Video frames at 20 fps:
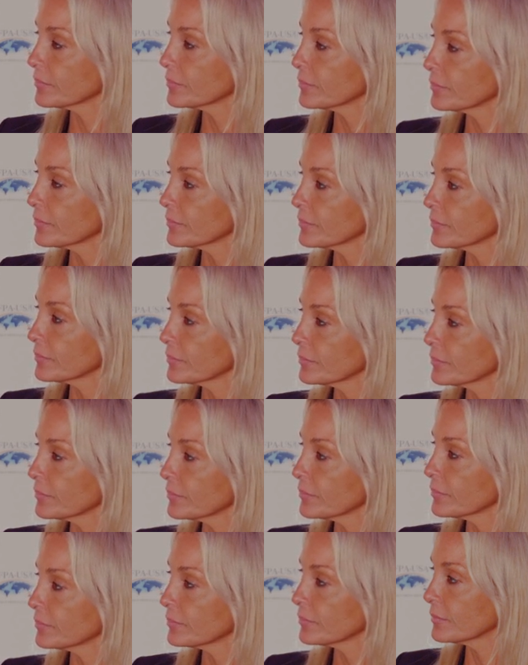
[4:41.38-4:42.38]

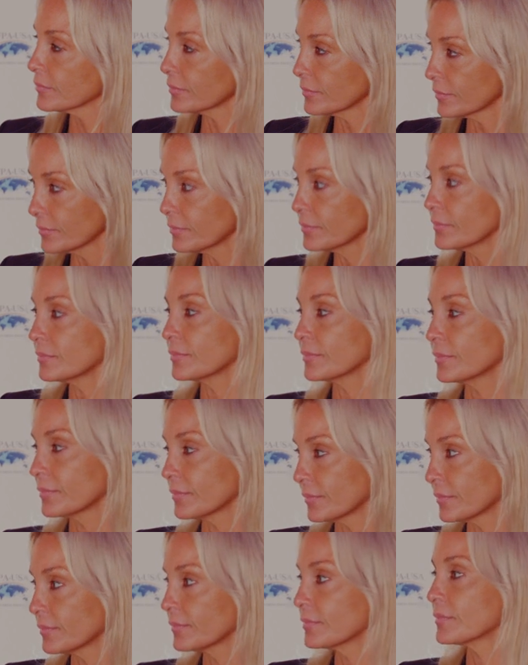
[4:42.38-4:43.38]

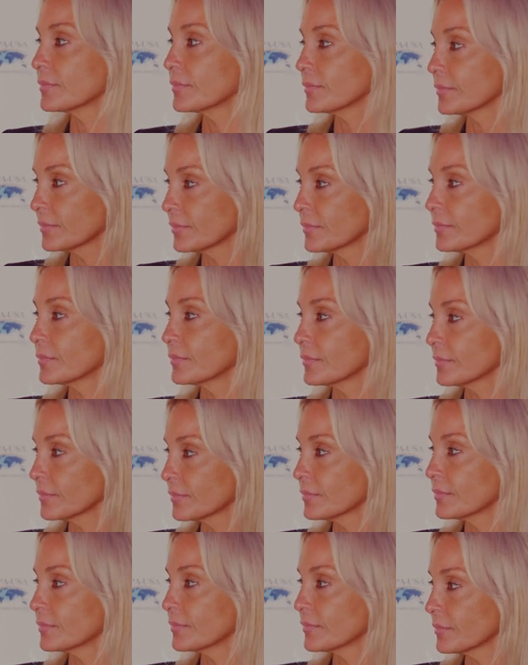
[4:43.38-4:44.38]

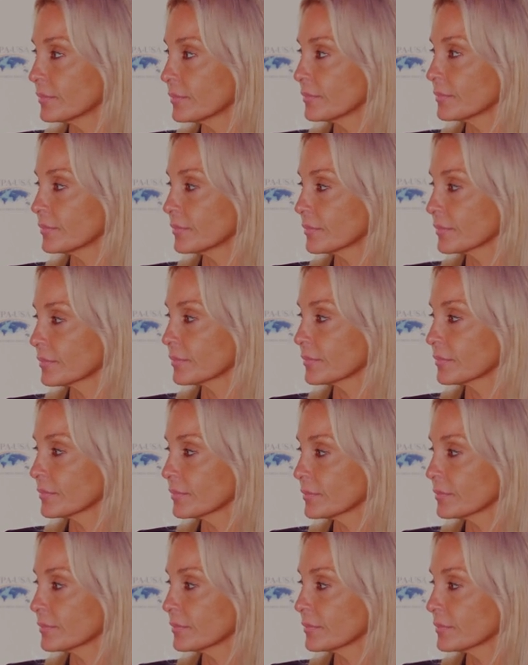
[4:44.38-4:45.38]

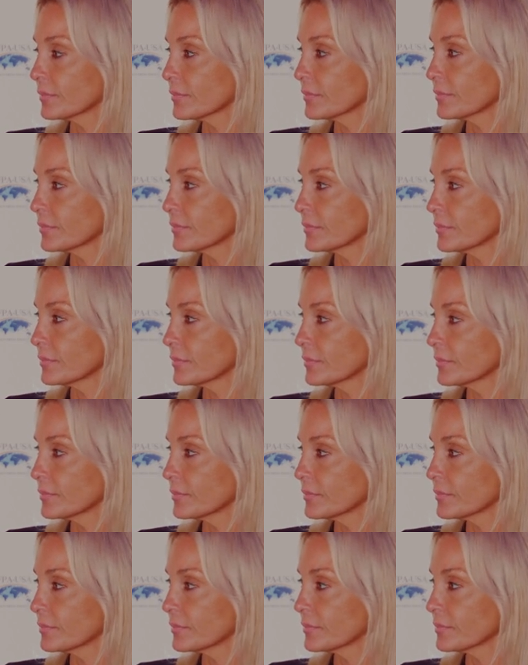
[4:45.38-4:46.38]

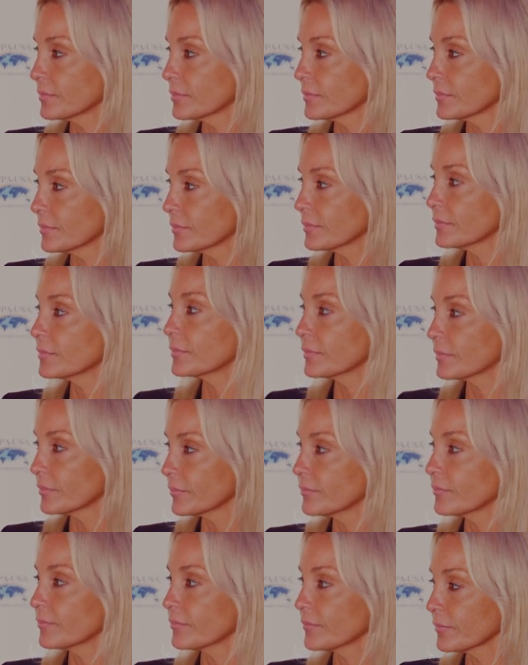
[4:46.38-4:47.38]

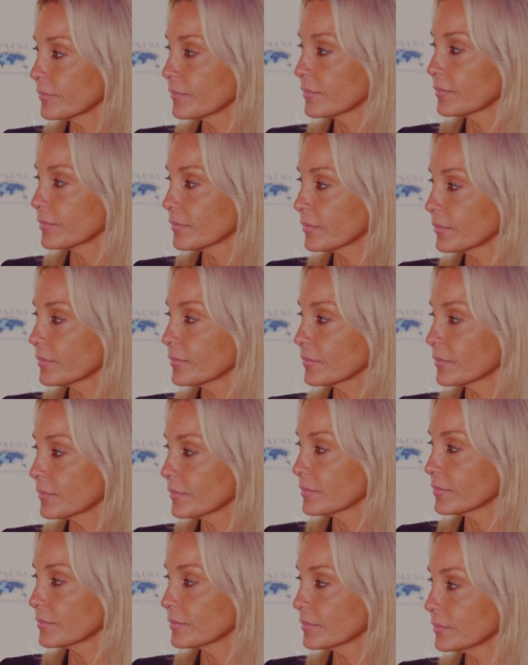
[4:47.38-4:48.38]

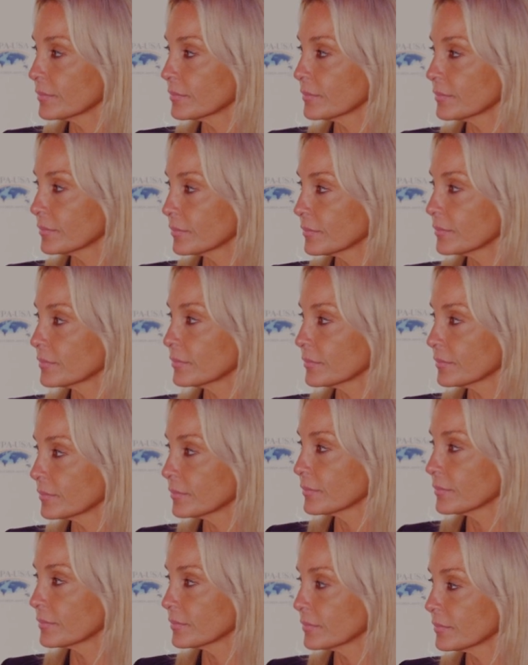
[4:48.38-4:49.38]
(not speaking)